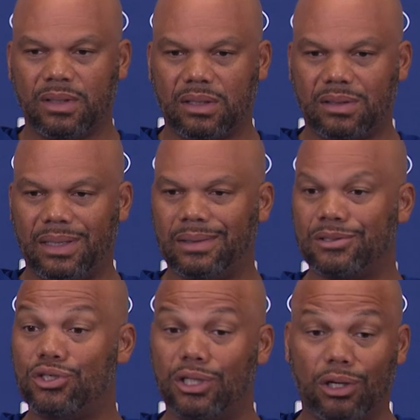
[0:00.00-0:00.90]
I think
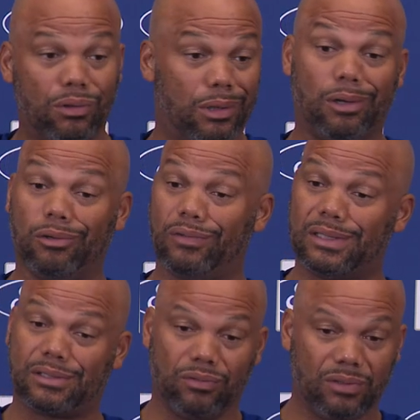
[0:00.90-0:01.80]
Gio and all the
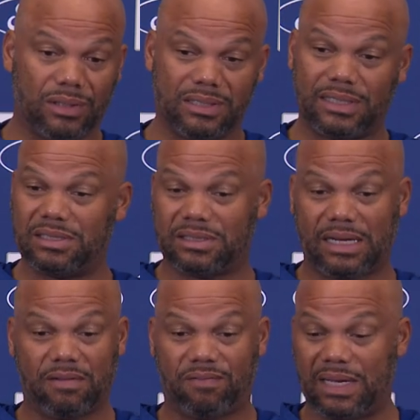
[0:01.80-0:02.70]
rest of the rookies, they just
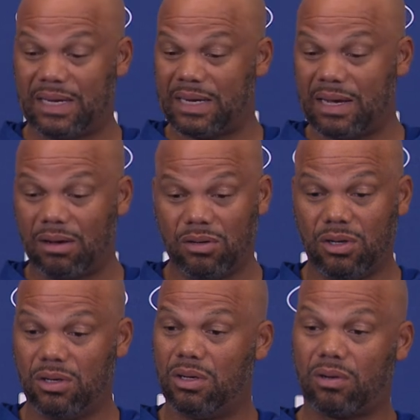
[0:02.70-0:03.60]
got to find out,
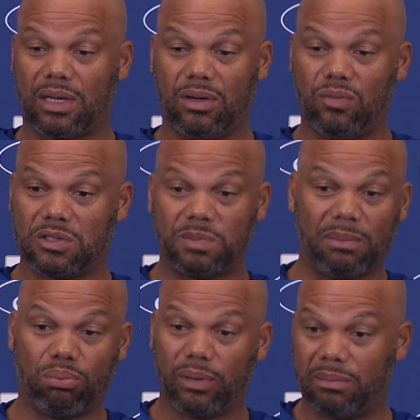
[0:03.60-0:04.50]
okay, what's my
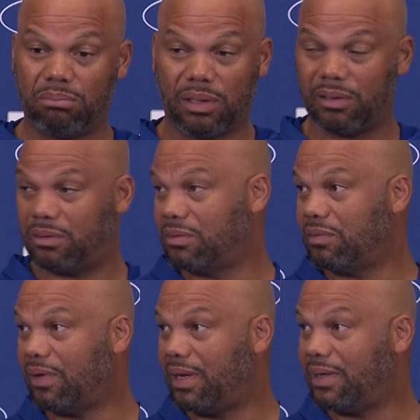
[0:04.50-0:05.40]
bread and butter,
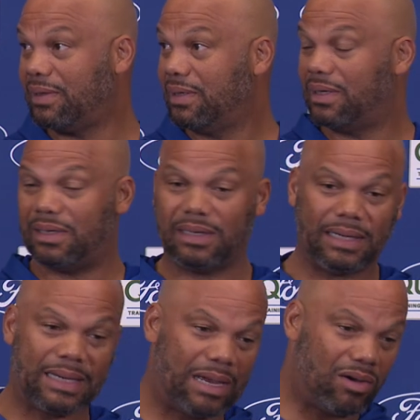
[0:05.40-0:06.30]
right?
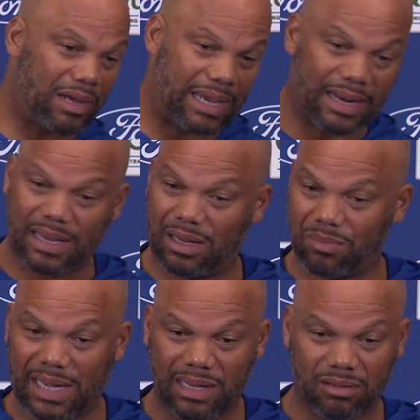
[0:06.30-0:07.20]
And now I got to hang
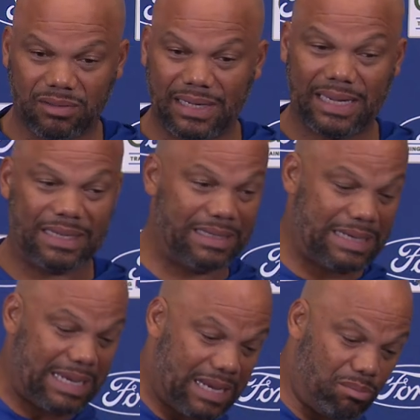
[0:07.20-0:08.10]
my hat on that, and then
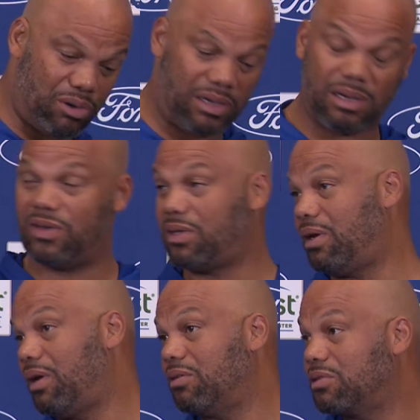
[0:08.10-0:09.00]
I got to bring
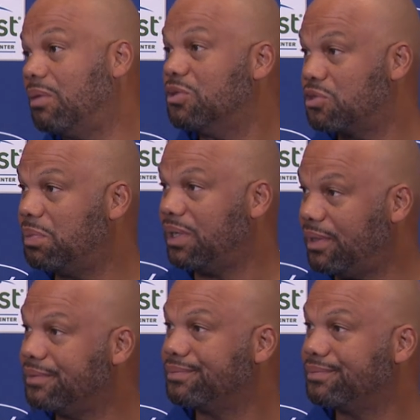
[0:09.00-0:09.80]
everything else up to speed.